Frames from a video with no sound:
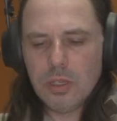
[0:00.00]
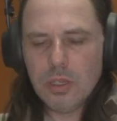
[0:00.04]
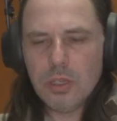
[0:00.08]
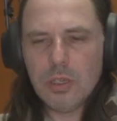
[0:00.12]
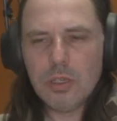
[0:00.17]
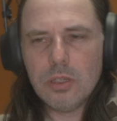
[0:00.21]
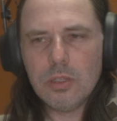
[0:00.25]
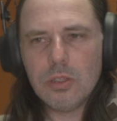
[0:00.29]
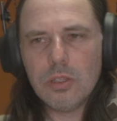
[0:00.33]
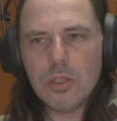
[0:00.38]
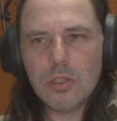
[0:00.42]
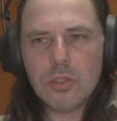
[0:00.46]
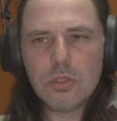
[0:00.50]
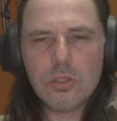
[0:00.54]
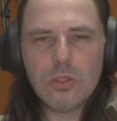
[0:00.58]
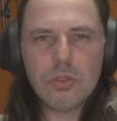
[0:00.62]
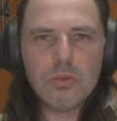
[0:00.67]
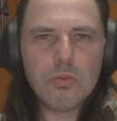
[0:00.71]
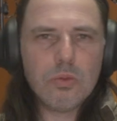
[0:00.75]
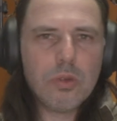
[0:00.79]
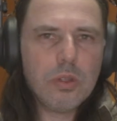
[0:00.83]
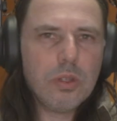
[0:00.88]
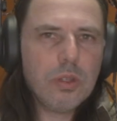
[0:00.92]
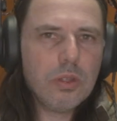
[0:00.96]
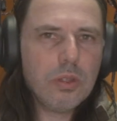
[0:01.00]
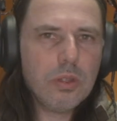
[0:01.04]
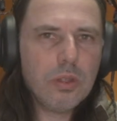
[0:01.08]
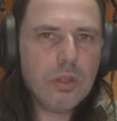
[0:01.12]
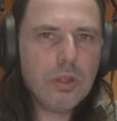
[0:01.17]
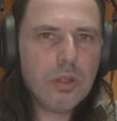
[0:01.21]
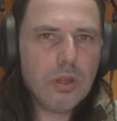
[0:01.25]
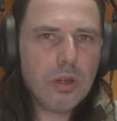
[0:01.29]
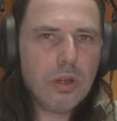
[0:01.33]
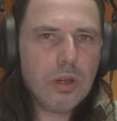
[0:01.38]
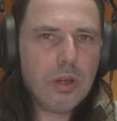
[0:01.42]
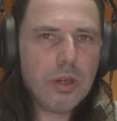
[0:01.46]
and this is one of
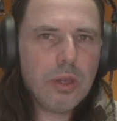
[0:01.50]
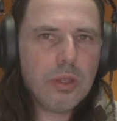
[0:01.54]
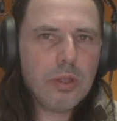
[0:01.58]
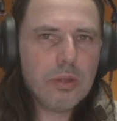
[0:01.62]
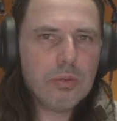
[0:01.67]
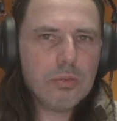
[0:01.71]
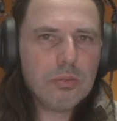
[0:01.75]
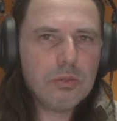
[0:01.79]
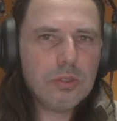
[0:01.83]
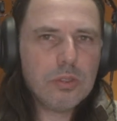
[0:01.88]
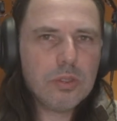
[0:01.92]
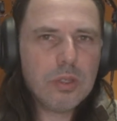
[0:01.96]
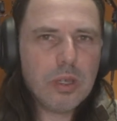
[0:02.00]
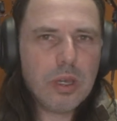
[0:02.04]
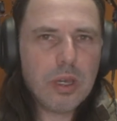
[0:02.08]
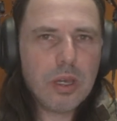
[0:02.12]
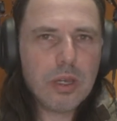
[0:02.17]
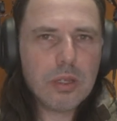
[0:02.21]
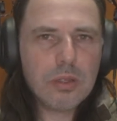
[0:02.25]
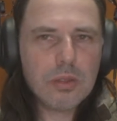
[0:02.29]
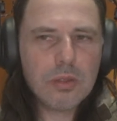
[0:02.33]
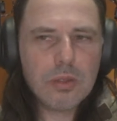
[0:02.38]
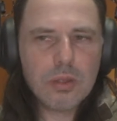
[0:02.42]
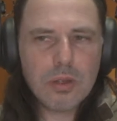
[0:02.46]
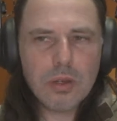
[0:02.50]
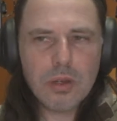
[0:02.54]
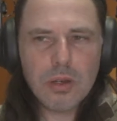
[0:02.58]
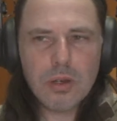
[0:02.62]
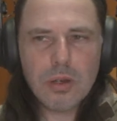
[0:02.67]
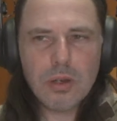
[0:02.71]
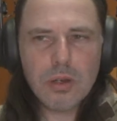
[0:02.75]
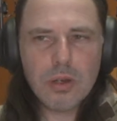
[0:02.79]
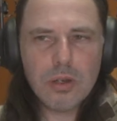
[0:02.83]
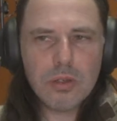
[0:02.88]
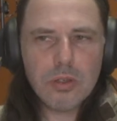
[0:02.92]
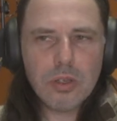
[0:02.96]
the items that
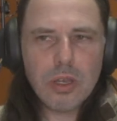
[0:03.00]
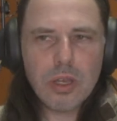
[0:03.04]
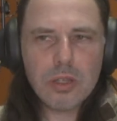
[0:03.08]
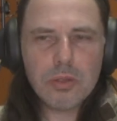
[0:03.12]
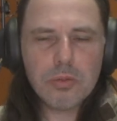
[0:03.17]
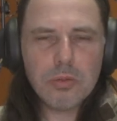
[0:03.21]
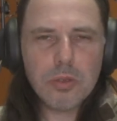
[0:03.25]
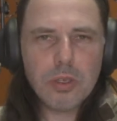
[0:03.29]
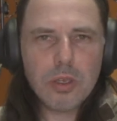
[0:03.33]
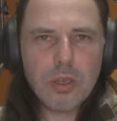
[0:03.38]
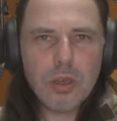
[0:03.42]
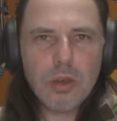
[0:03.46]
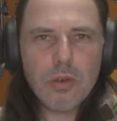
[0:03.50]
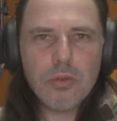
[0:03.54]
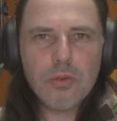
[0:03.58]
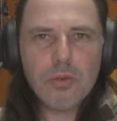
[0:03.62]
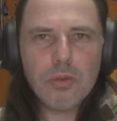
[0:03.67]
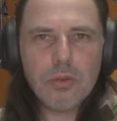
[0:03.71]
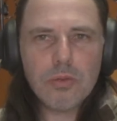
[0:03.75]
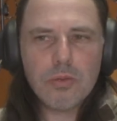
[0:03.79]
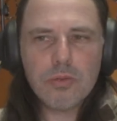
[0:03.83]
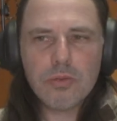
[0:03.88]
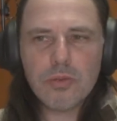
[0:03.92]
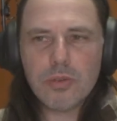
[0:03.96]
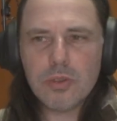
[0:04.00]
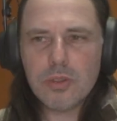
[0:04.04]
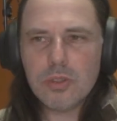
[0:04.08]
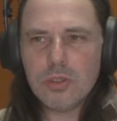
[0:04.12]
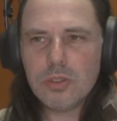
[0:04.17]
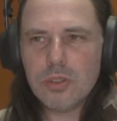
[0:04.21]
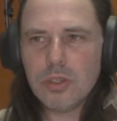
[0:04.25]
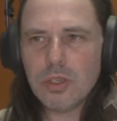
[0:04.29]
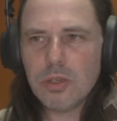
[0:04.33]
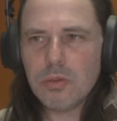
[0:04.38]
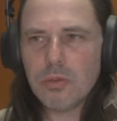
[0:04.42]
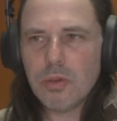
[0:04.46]
you have to be careful for the
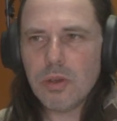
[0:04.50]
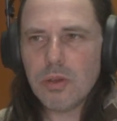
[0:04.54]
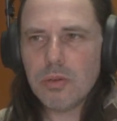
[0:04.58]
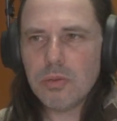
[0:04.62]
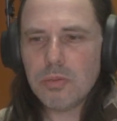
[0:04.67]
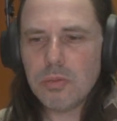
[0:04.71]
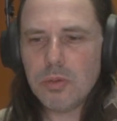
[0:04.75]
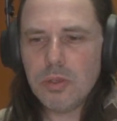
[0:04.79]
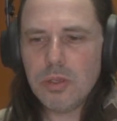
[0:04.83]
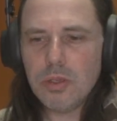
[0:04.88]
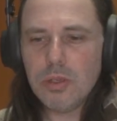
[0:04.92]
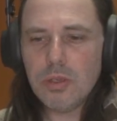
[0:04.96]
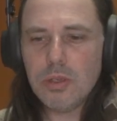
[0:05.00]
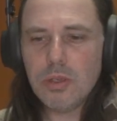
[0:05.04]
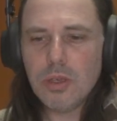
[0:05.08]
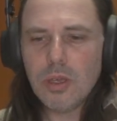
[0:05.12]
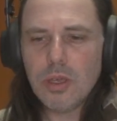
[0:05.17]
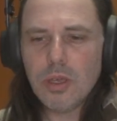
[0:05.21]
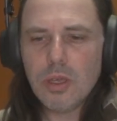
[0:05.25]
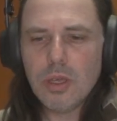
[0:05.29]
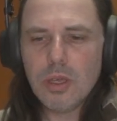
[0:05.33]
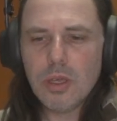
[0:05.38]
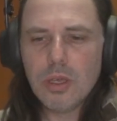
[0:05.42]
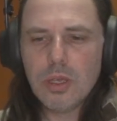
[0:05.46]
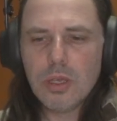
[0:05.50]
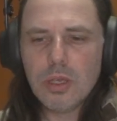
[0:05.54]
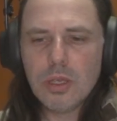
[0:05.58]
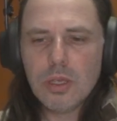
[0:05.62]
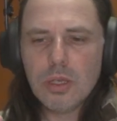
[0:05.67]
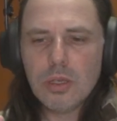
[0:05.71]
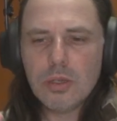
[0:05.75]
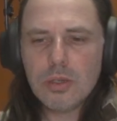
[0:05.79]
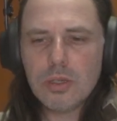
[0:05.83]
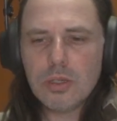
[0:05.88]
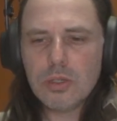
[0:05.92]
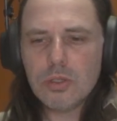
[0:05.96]
Sigma FP,
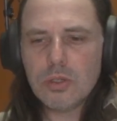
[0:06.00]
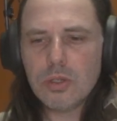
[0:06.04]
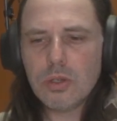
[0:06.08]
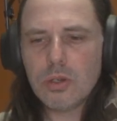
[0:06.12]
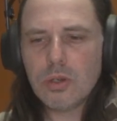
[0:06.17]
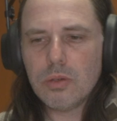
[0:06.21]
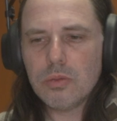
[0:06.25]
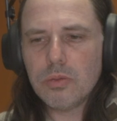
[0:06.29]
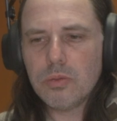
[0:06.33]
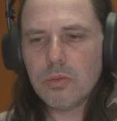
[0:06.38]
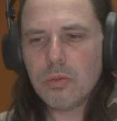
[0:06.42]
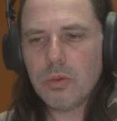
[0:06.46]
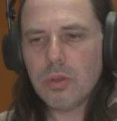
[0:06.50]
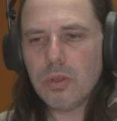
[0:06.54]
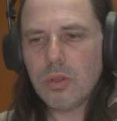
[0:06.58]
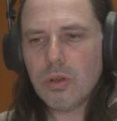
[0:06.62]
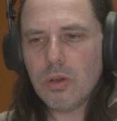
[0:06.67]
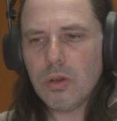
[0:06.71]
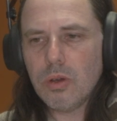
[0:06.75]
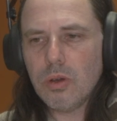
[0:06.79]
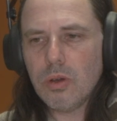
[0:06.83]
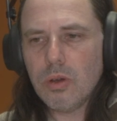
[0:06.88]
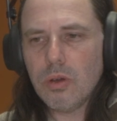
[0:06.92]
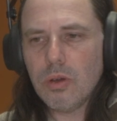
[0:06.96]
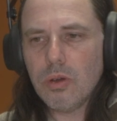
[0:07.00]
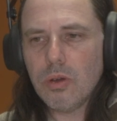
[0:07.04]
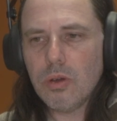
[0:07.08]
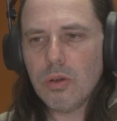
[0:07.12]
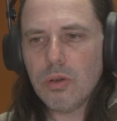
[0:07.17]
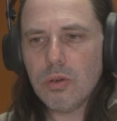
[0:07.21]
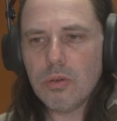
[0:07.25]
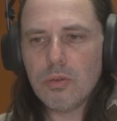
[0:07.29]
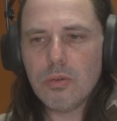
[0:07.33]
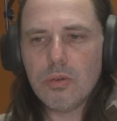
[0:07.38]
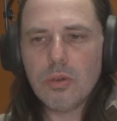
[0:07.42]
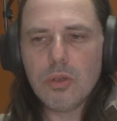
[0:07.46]
because it comes with
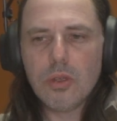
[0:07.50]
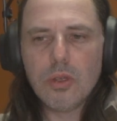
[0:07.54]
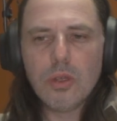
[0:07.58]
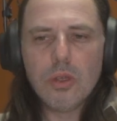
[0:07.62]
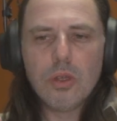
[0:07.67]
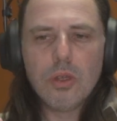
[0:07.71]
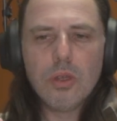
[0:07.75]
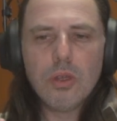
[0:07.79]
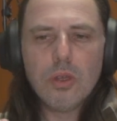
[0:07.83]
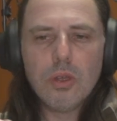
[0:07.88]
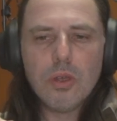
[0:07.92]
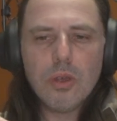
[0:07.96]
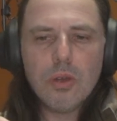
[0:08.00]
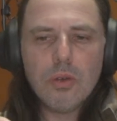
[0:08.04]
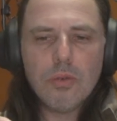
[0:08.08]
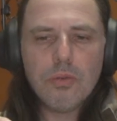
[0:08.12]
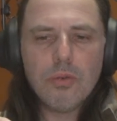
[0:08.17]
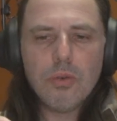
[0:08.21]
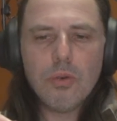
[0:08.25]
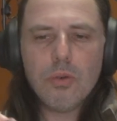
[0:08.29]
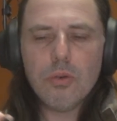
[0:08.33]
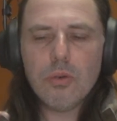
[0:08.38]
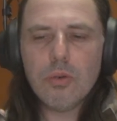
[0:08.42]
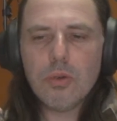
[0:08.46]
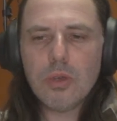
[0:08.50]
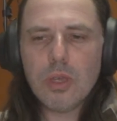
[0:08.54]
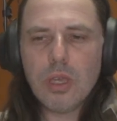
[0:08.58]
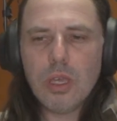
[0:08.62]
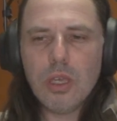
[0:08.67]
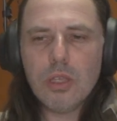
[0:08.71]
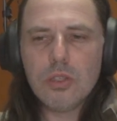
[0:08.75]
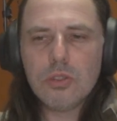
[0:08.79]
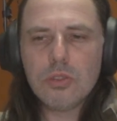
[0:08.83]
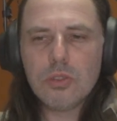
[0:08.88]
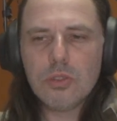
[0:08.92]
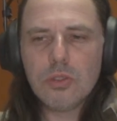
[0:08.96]
a full
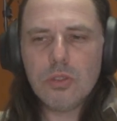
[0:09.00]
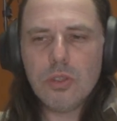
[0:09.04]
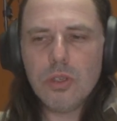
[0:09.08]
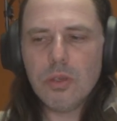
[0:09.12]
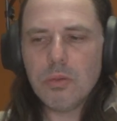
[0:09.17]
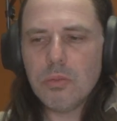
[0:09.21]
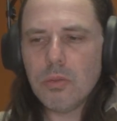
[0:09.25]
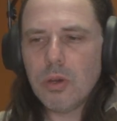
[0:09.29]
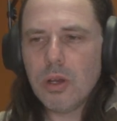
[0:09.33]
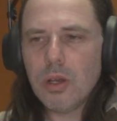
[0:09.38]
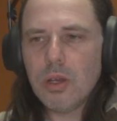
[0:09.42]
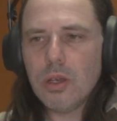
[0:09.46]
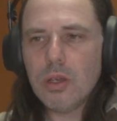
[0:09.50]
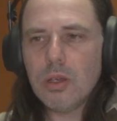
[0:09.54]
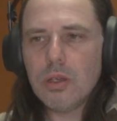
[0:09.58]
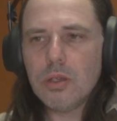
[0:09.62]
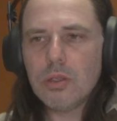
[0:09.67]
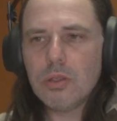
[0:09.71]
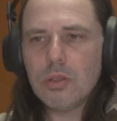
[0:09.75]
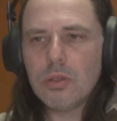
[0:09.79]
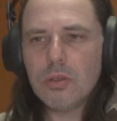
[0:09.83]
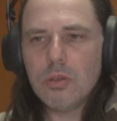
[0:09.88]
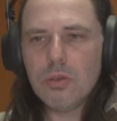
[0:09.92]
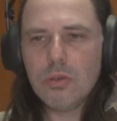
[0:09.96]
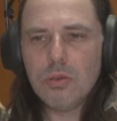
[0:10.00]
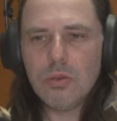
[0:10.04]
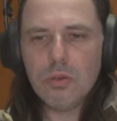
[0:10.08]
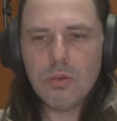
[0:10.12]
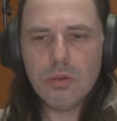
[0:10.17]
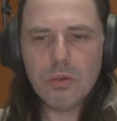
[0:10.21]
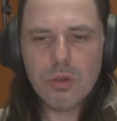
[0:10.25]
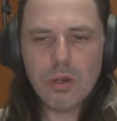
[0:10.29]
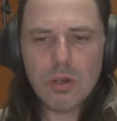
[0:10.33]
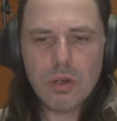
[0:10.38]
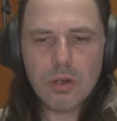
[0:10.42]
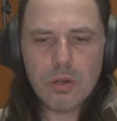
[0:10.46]
HDMI
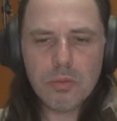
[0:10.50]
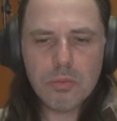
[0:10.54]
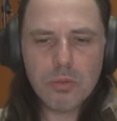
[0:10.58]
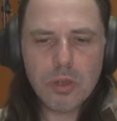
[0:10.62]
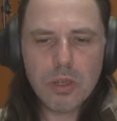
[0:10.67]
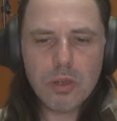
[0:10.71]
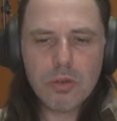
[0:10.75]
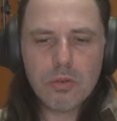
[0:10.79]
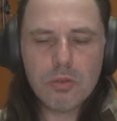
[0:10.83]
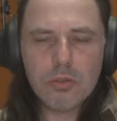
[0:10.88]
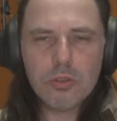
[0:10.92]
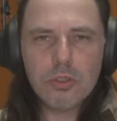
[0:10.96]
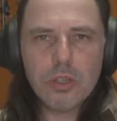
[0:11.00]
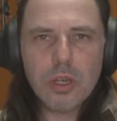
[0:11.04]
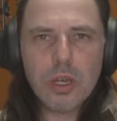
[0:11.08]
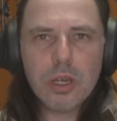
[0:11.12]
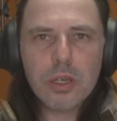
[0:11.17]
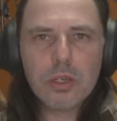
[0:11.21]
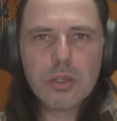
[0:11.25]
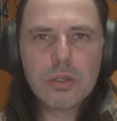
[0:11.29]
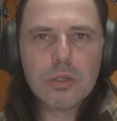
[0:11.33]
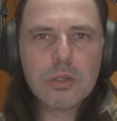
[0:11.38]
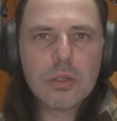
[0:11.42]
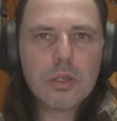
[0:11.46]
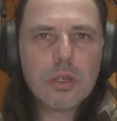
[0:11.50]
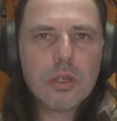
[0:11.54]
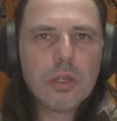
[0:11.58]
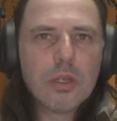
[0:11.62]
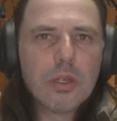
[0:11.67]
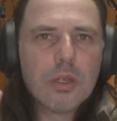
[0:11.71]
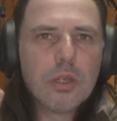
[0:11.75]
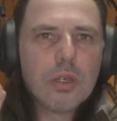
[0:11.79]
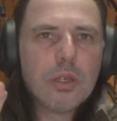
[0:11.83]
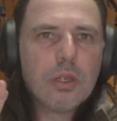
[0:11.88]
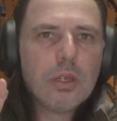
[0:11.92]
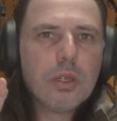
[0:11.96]
to micro jack.
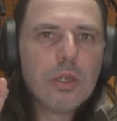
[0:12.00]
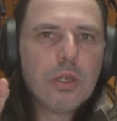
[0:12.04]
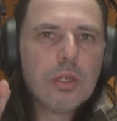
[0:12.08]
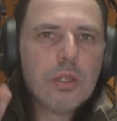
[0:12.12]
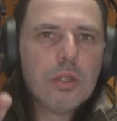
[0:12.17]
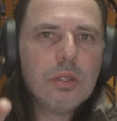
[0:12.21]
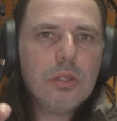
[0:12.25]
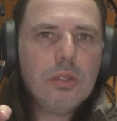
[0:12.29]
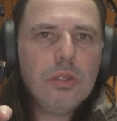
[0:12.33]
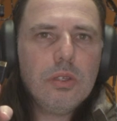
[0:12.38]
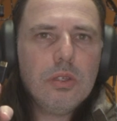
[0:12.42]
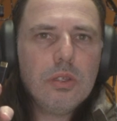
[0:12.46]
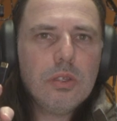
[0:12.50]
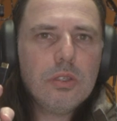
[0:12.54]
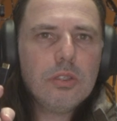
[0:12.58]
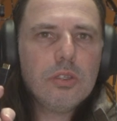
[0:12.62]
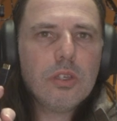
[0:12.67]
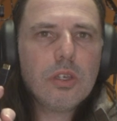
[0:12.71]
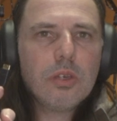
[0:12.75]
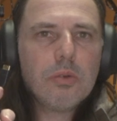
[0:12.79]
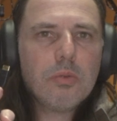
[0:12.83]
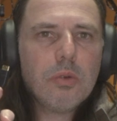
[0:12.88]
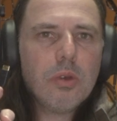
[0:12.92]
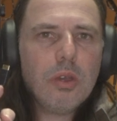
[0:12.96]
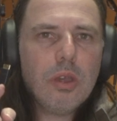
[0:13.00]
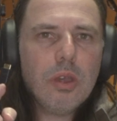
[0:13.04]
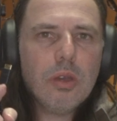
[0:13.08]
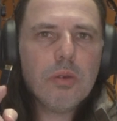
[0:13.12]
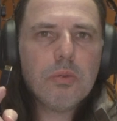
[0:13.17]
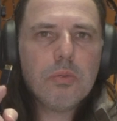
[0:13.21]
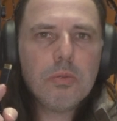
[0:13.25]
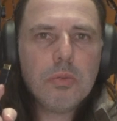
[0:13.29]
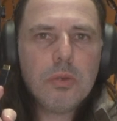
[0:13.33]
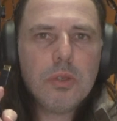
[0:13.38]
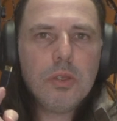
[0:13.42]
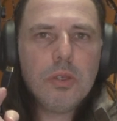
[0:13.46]
The Sigma
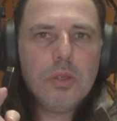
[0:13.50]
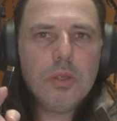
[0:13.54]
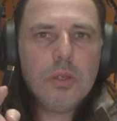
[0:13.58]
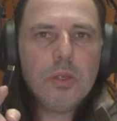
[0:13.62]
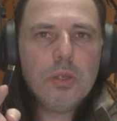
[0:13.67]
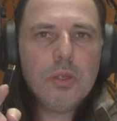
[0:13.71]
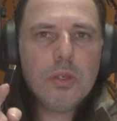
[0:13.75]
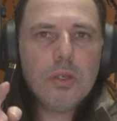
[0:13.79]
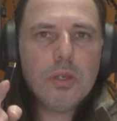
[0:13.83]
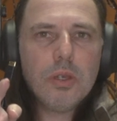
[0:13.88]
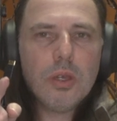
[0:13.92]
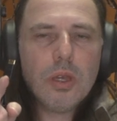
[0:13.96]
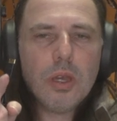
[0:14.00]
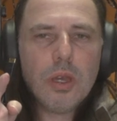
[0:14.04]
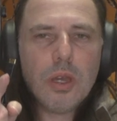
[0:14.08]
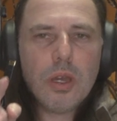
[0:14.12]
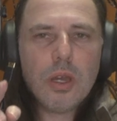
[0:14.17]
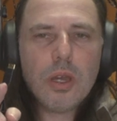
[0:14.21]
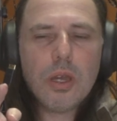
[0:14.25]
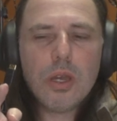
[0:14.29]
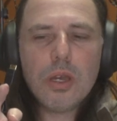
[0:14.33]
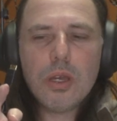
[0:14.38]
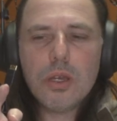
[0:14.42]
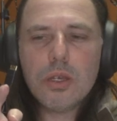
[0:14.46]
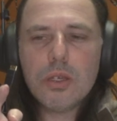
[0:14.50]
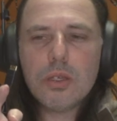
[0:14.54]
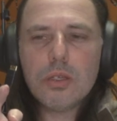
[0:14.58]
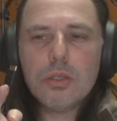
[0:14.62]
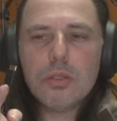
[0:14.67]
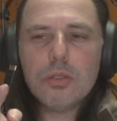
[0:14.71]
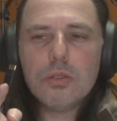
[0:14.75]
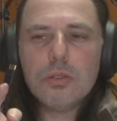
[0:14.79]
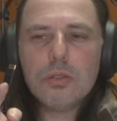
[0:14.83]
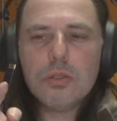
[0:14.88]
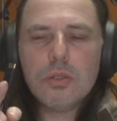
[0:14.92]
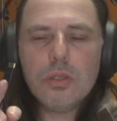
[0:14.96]
FP
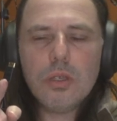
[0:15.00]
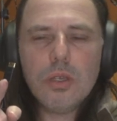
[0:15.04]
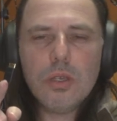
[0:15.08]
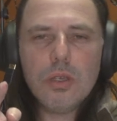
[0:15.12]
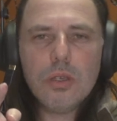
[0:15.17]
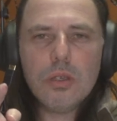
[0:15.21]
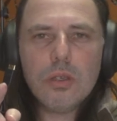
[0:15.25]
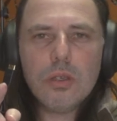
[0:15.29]
has